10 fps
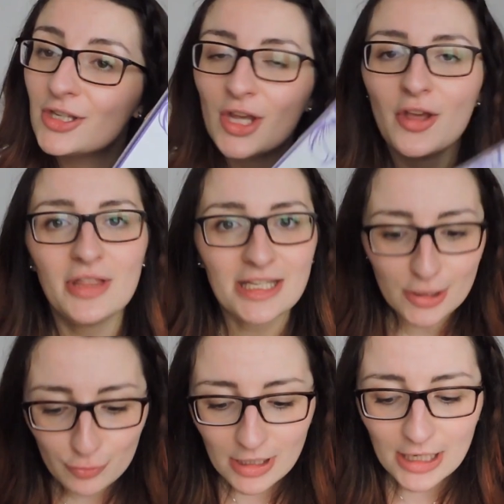So this
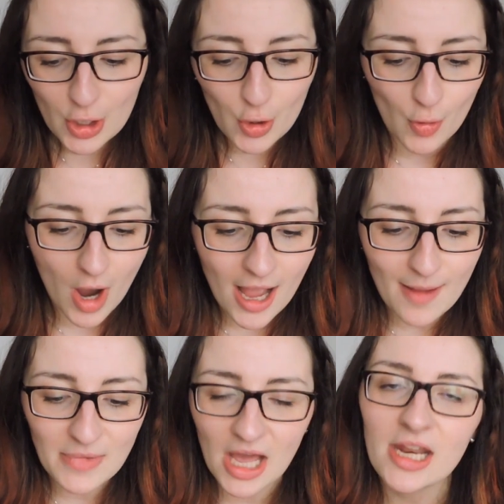is really cool.
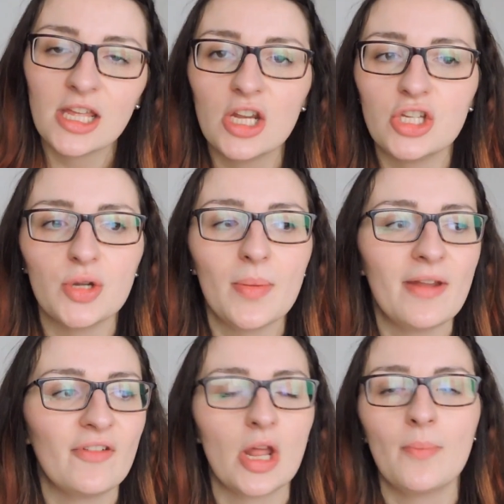I'm kind of going to do a
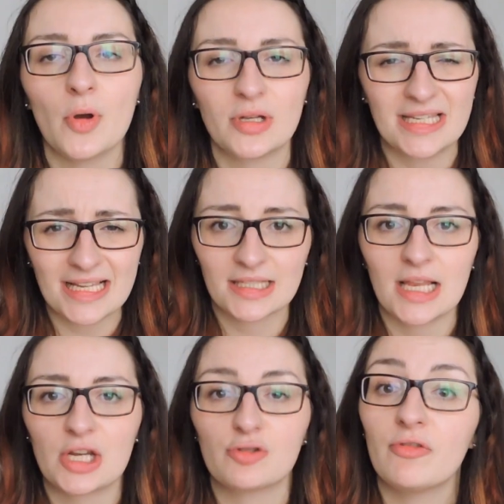bit of an unboxing
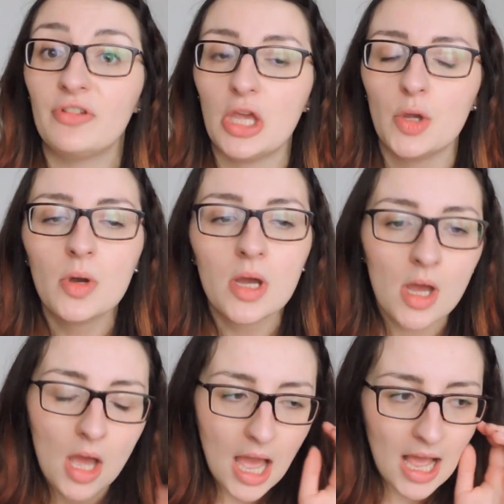/ review
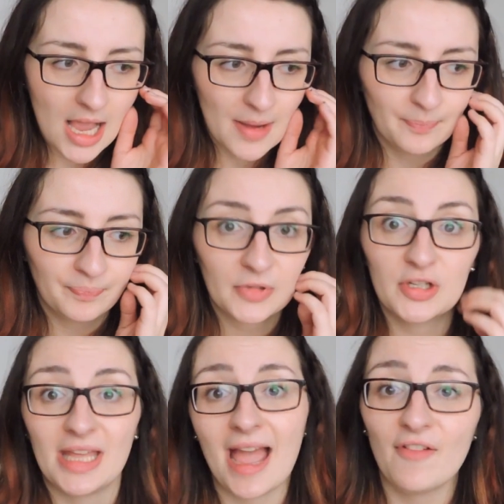
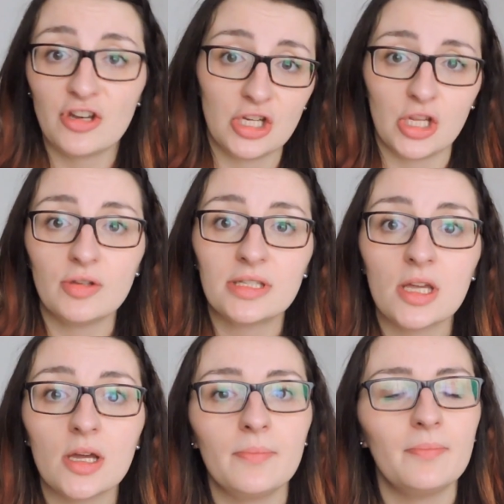because I have actually used
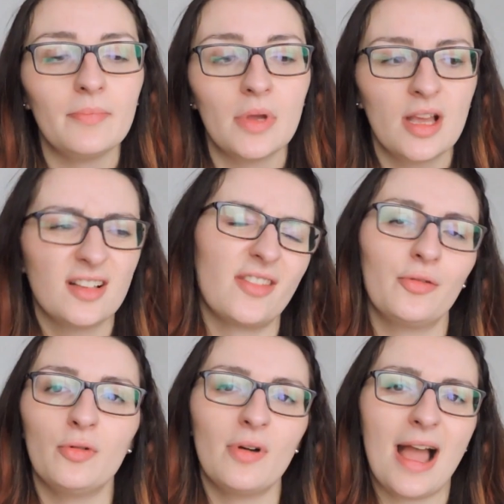them. So I
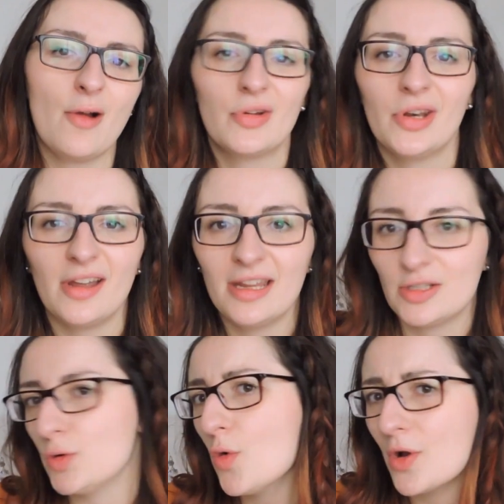thought, how can
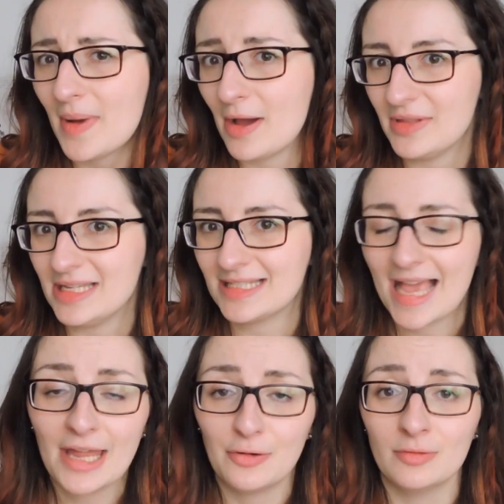I talk about these
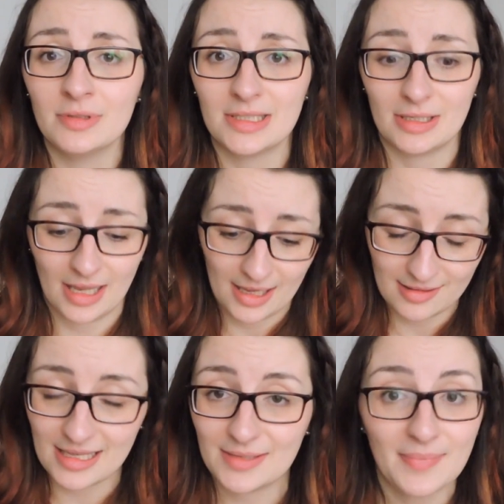candles,
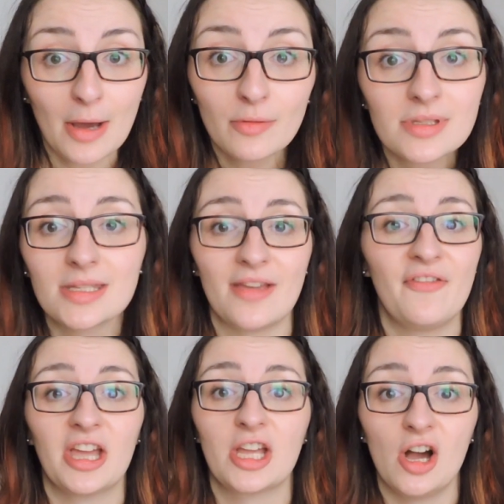like these melts,
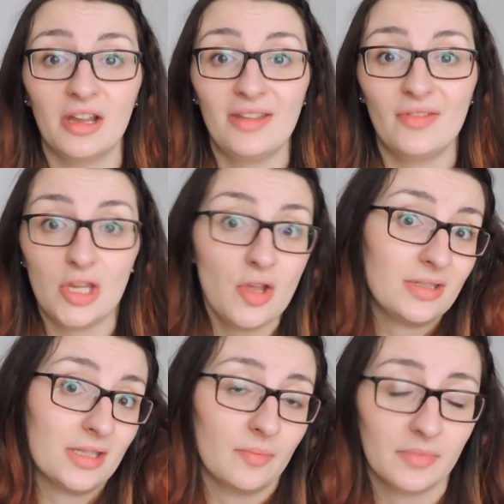if I can't even
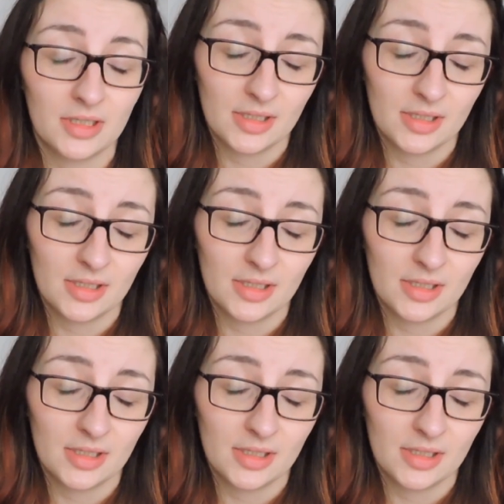use them?